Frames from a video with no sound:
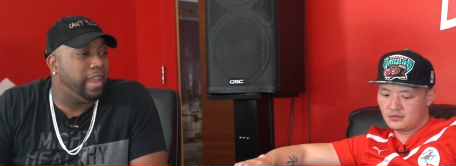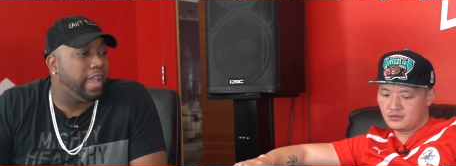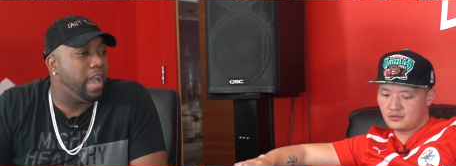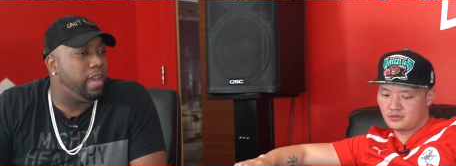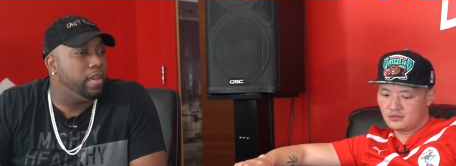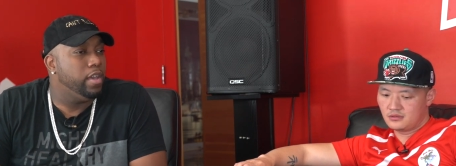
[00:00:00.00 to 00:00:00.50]
Speaker 1: that.
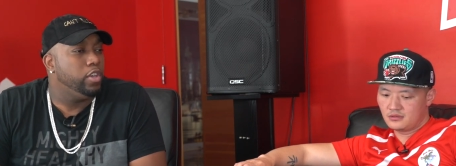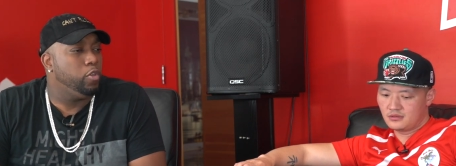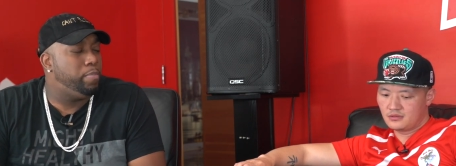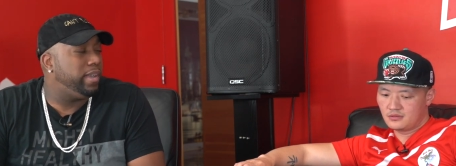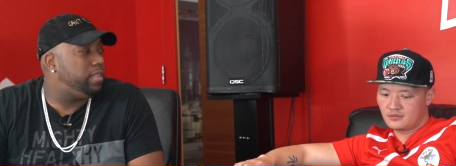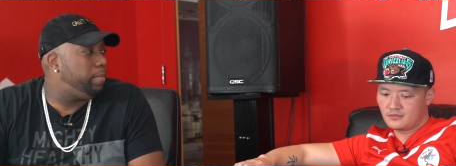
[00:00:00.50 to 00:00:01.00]
Like, how
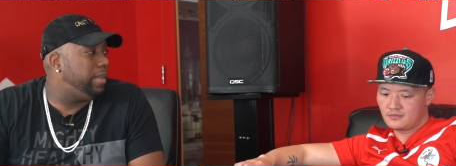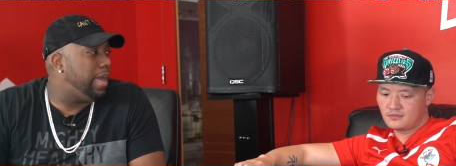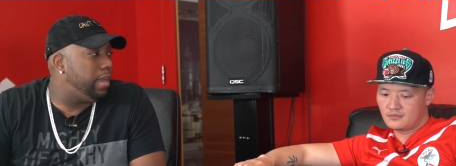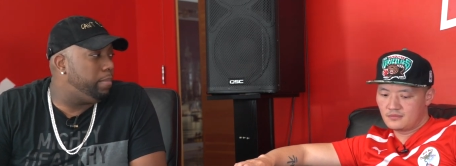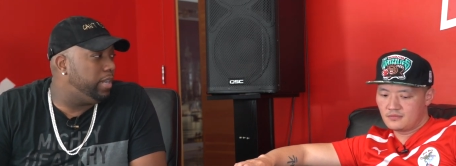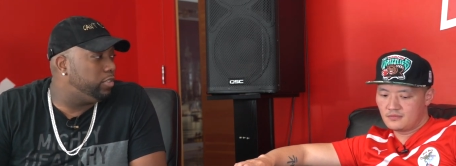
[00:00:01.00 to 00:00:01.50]
you picked up a
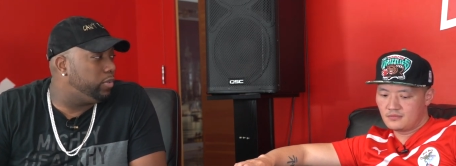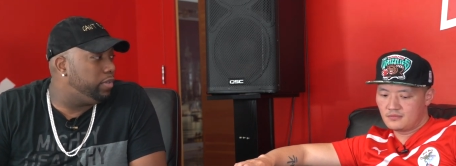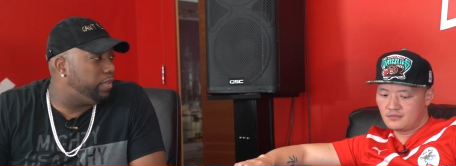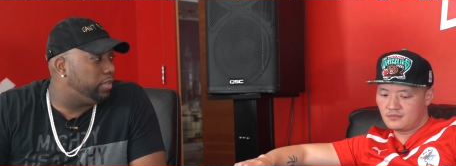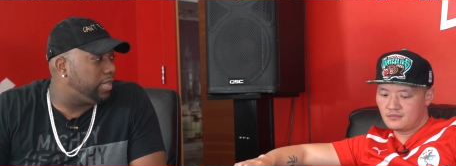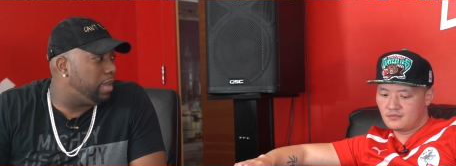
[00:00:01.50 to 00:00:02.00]
lot of buzz
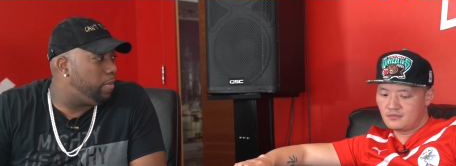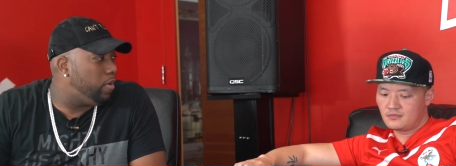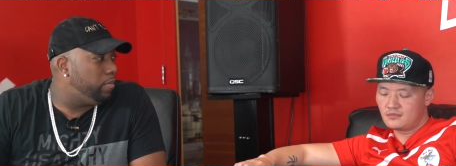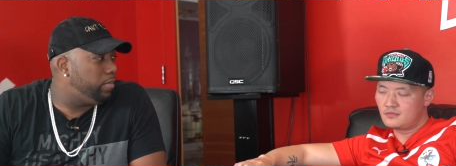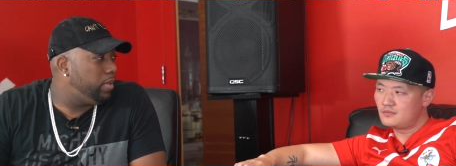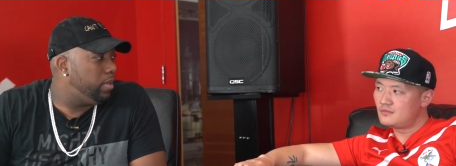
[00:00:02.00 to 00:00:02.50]
when you first came
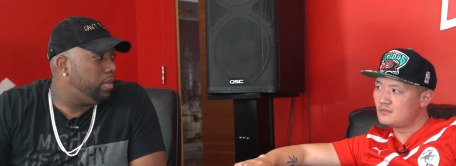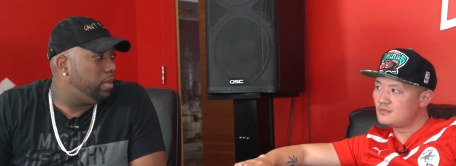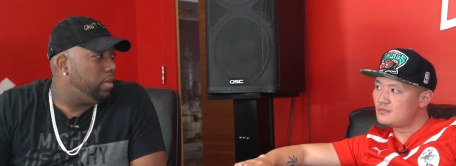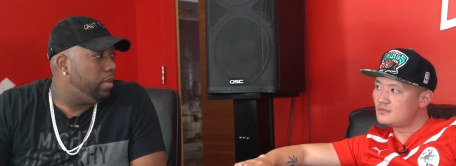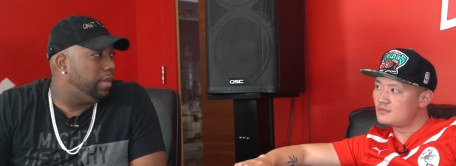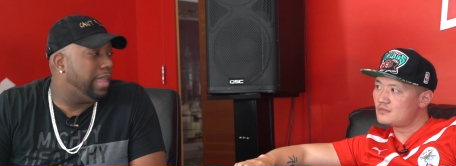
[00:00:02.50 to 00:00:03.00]
home.
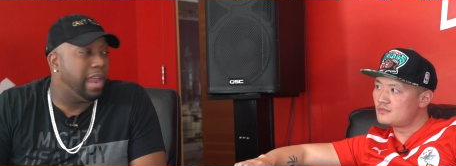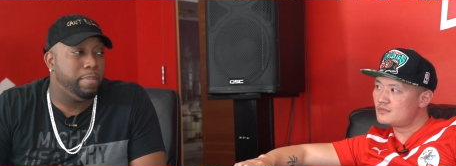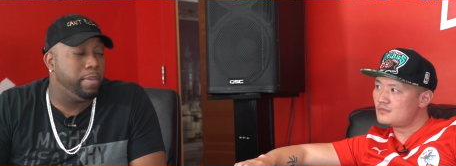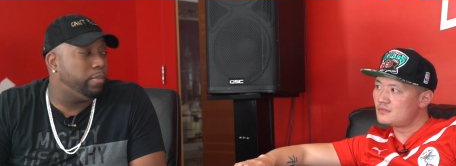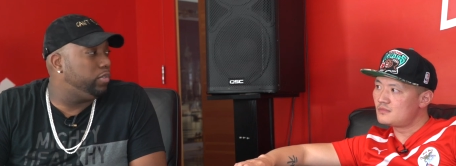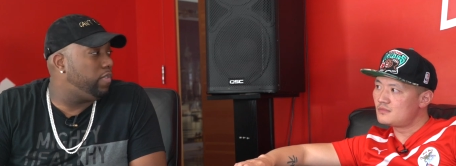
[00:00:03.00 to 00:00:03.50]
A
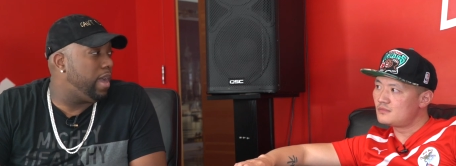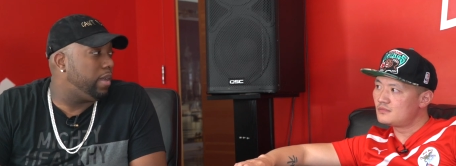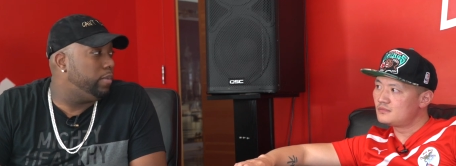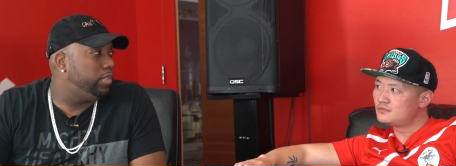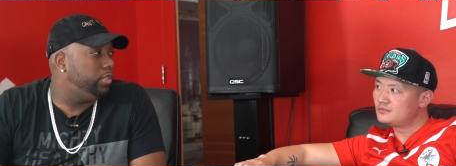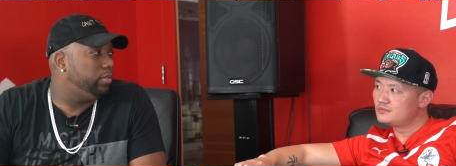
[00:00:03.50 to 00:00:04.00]
lot of people was
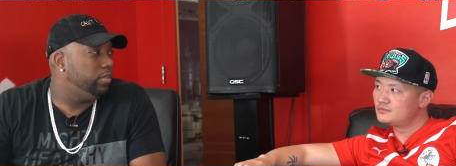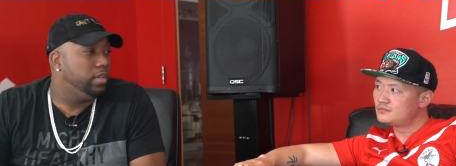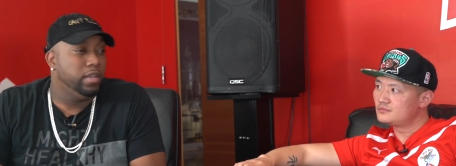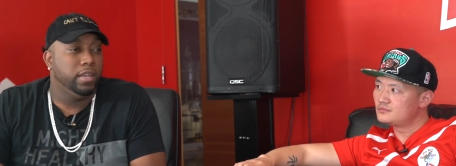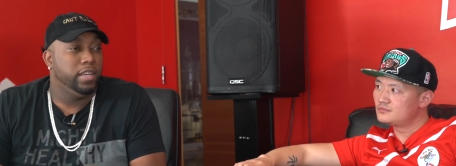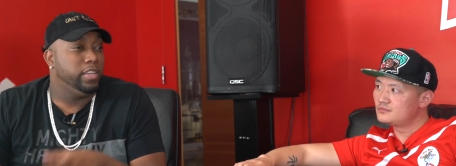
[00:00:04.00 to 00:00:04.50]
rocking with you.
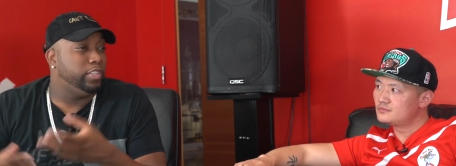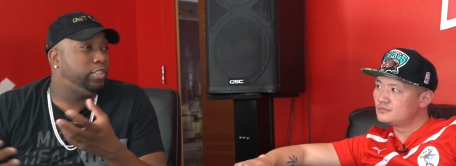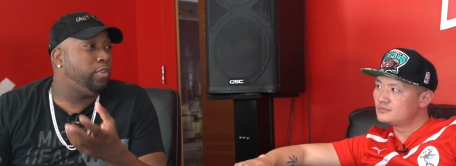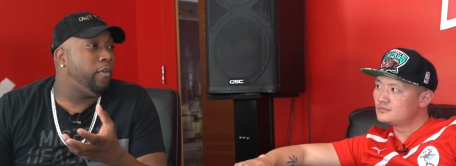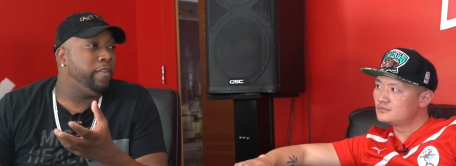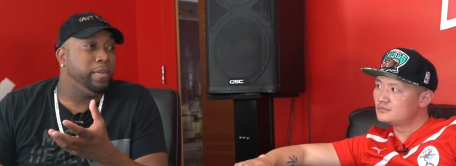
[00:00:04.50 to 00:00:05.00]
Your
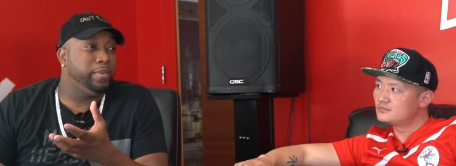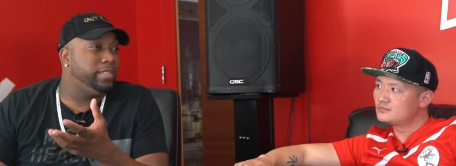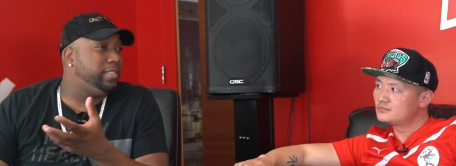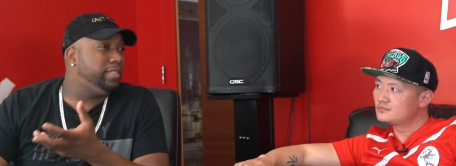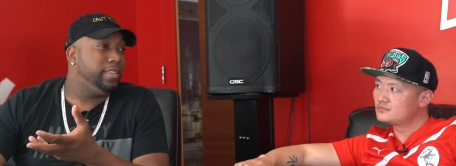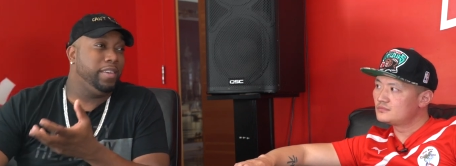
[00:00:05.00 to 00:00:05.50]
story
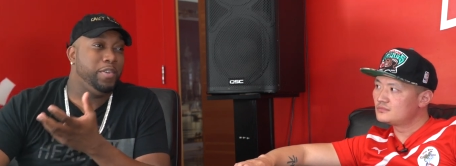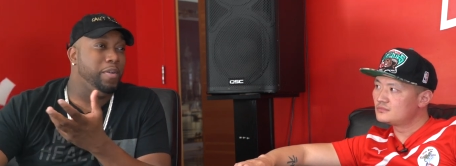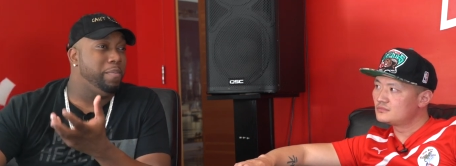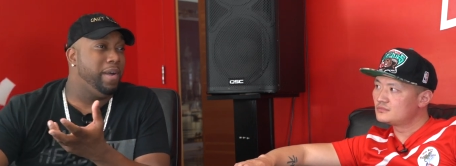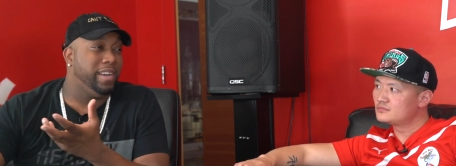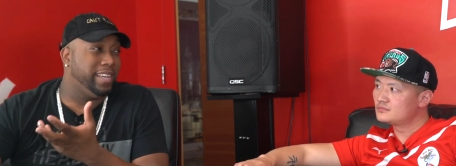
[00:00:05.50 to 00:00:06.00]
was
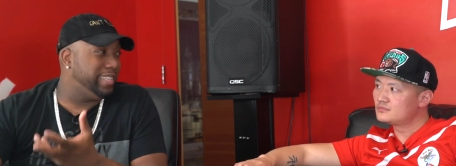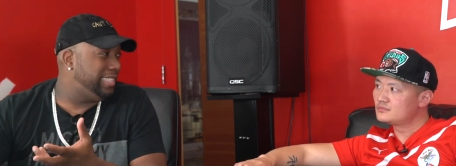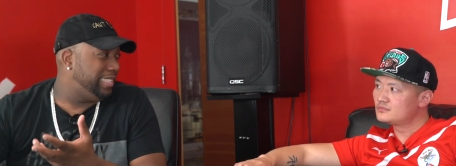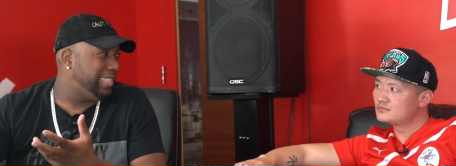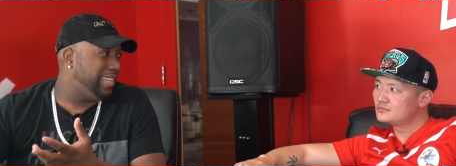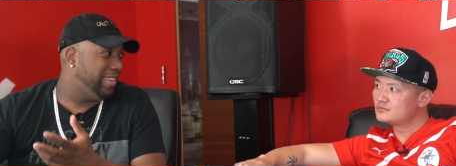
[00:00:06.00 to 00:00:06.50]

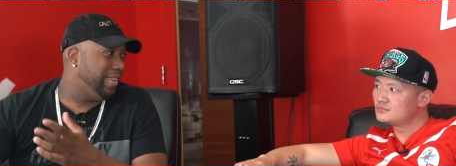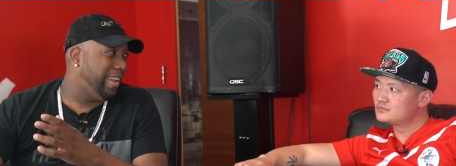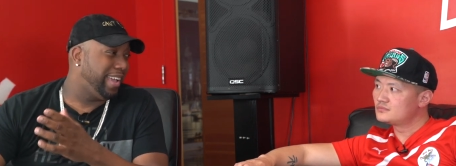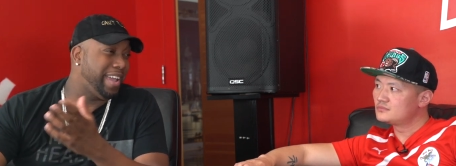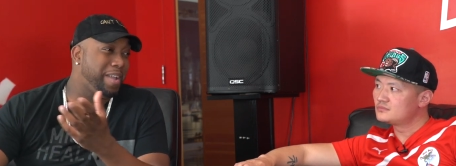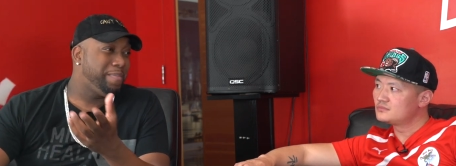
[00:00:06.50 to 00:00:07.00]
humongous, you
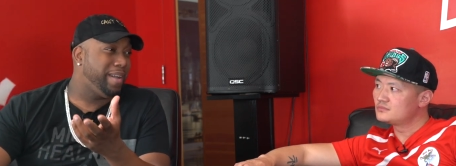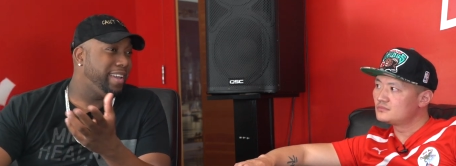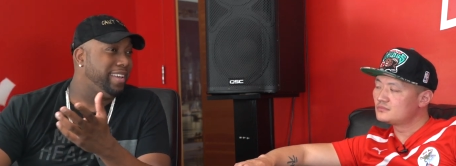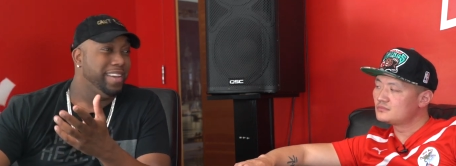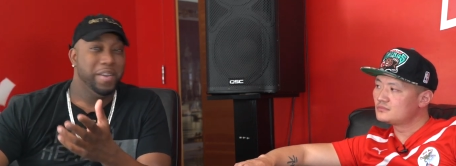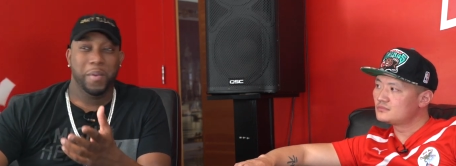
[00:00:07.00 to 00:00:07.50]
know, like
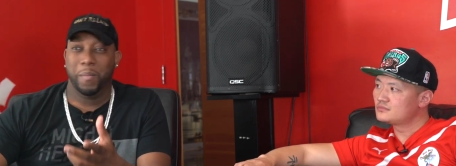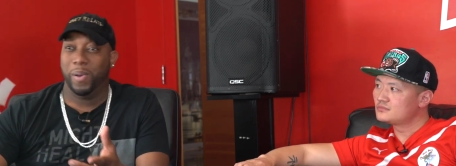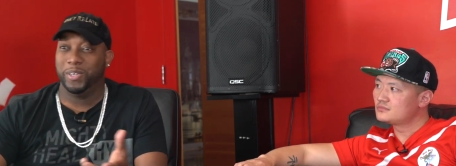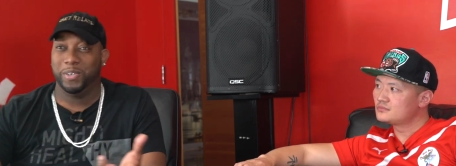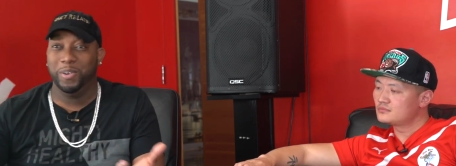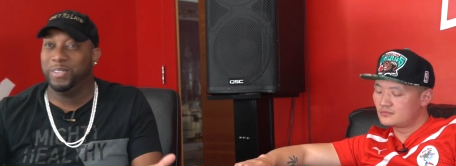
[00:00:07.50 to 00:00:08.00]
everybody
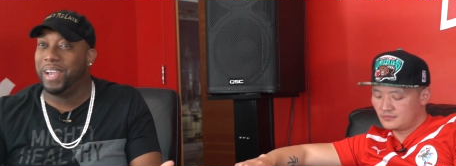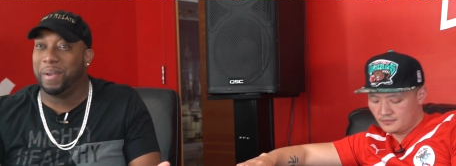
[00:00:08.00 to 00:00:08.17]
punching no